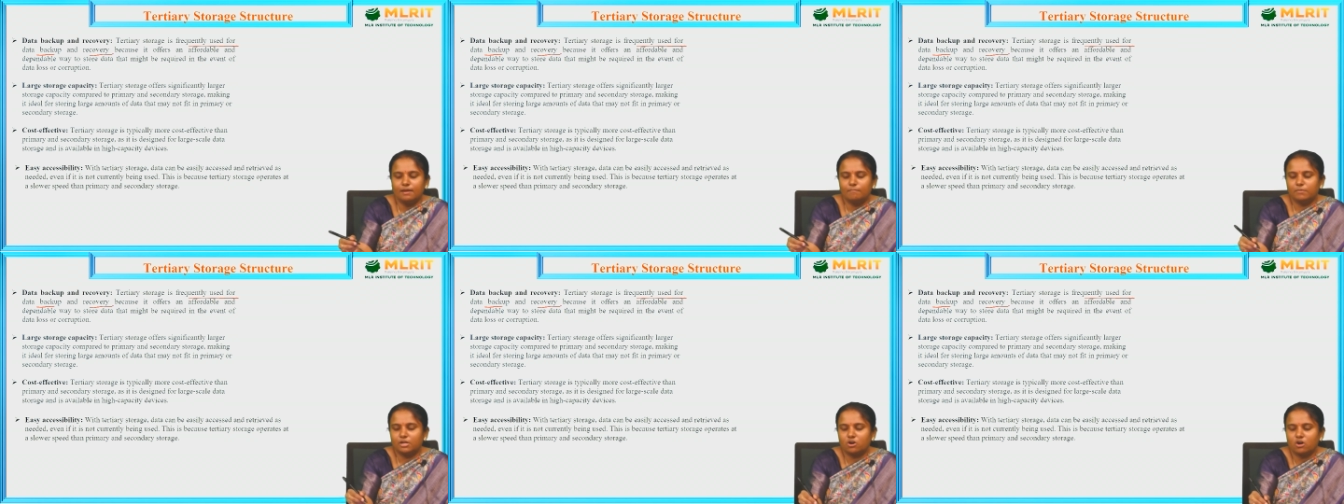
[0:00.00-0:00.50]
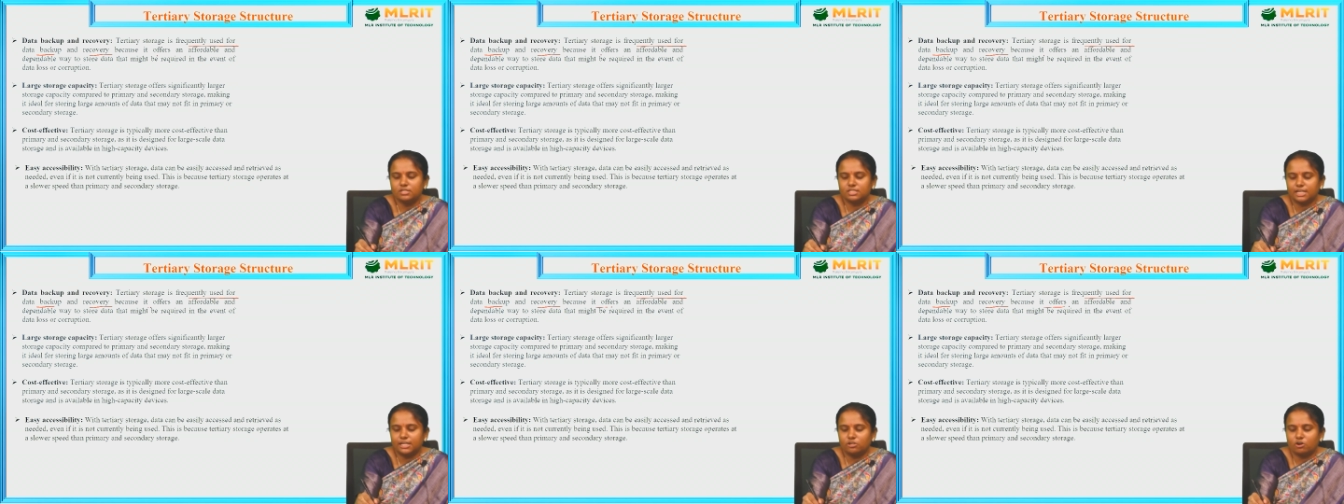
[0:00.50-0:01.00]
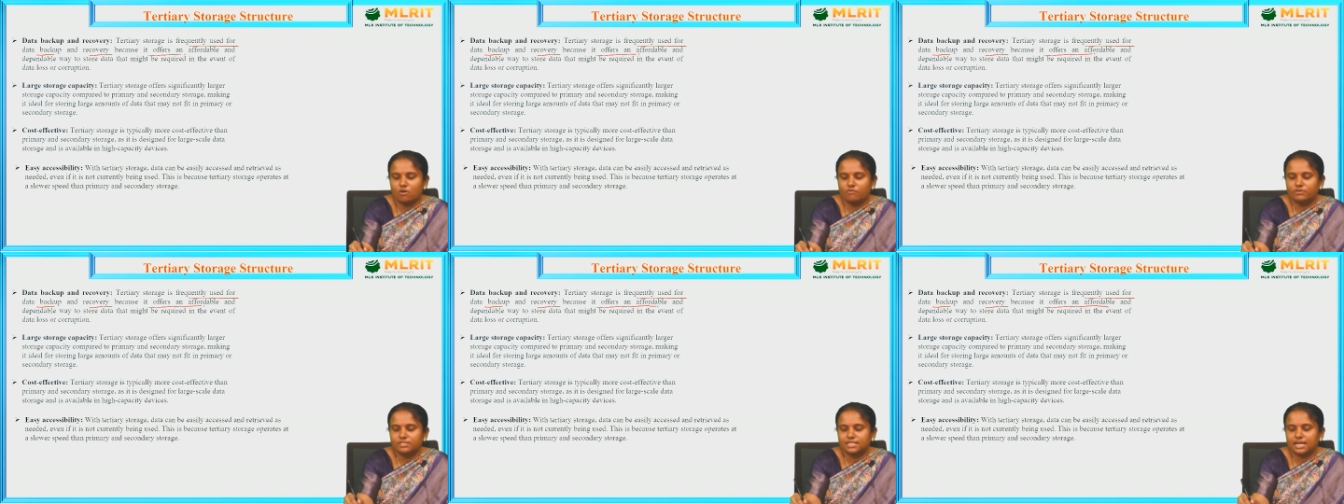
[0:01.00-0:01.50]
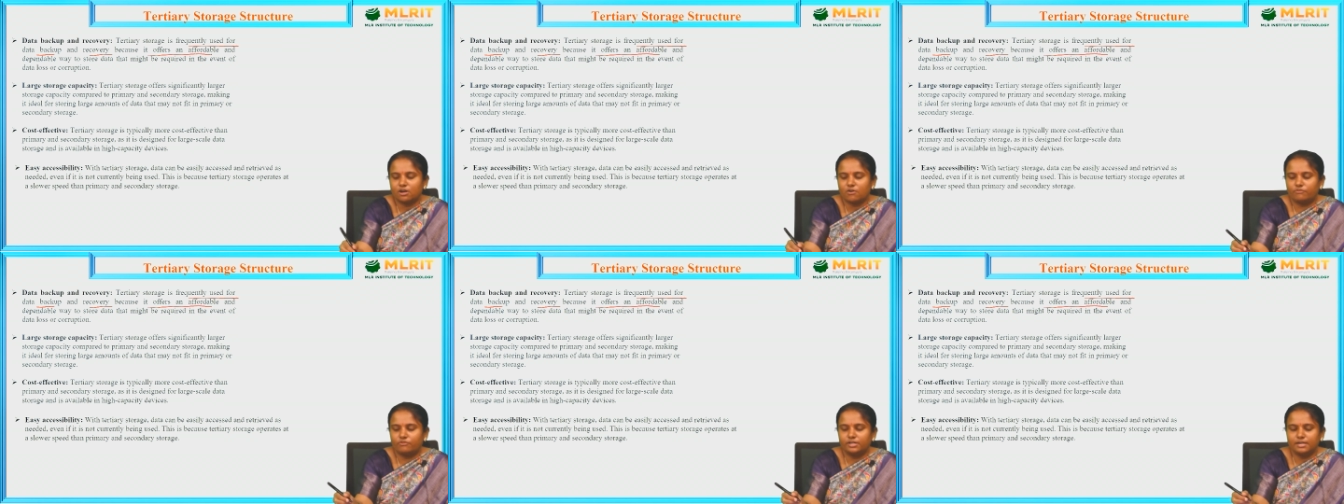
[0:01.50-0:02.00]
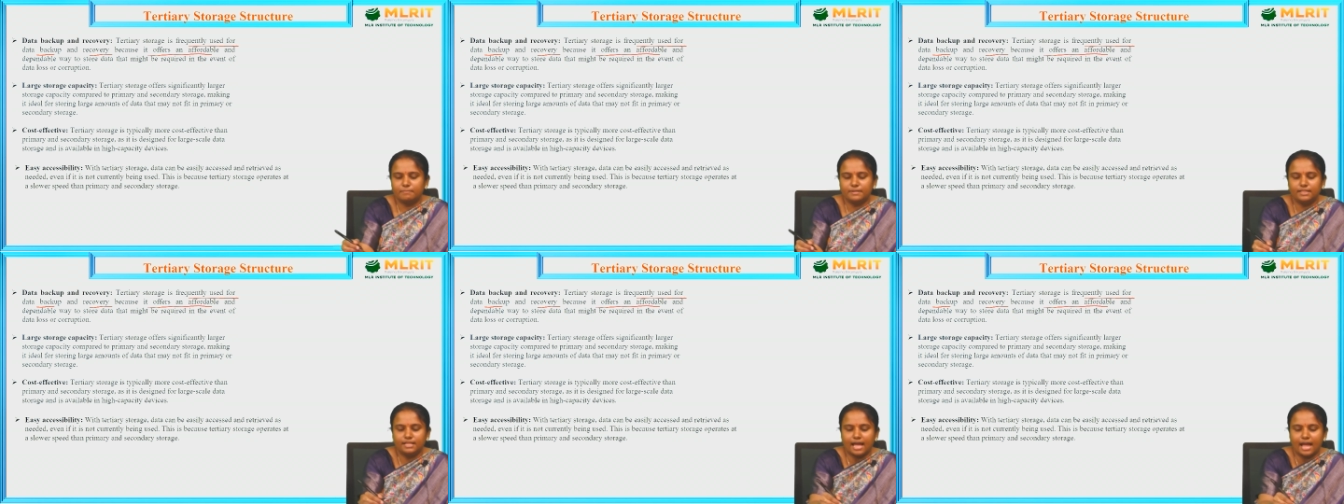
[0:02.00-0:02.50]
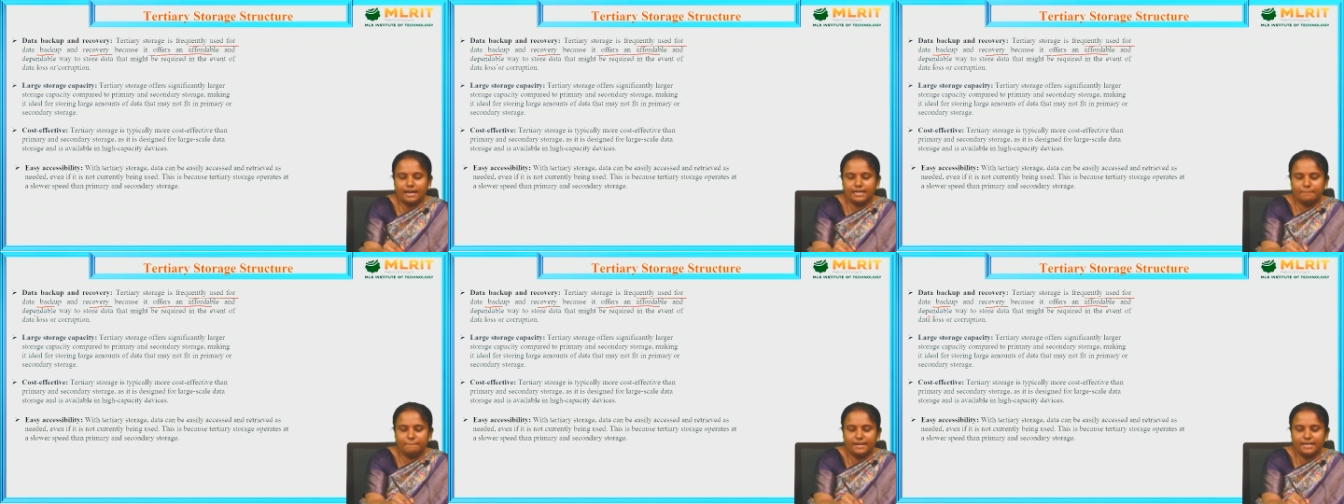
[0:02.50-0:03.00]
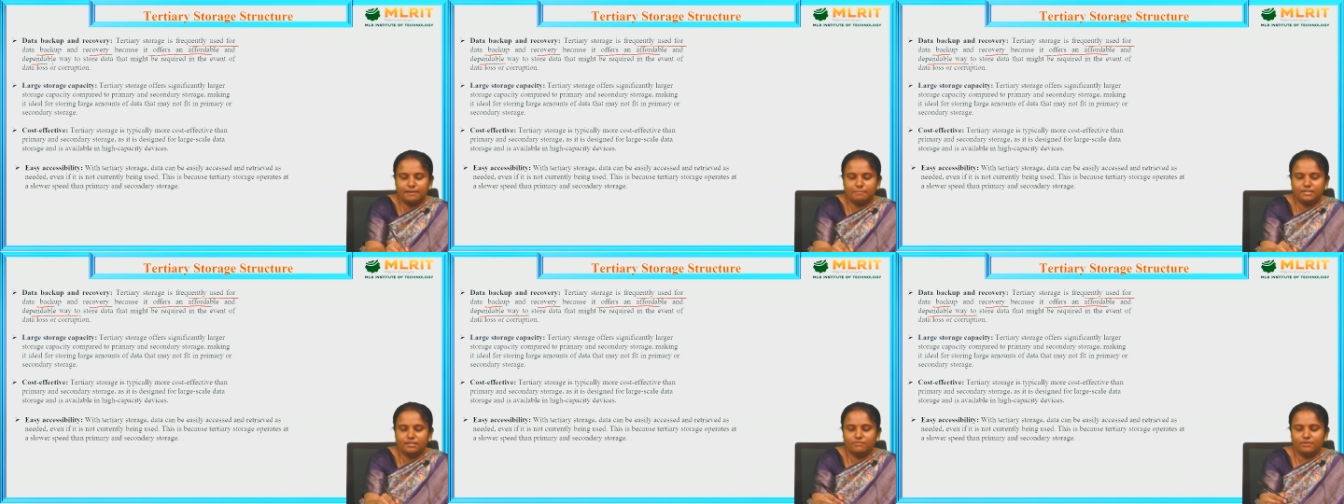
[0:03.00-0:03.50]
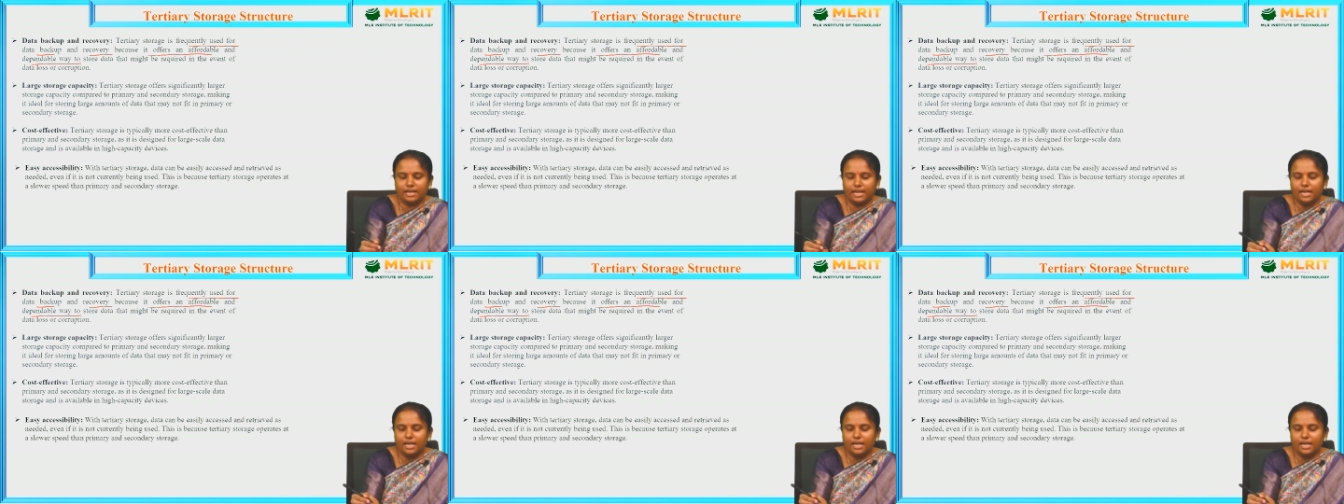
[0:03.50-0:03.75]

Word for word: because it offers an affordable and dependable way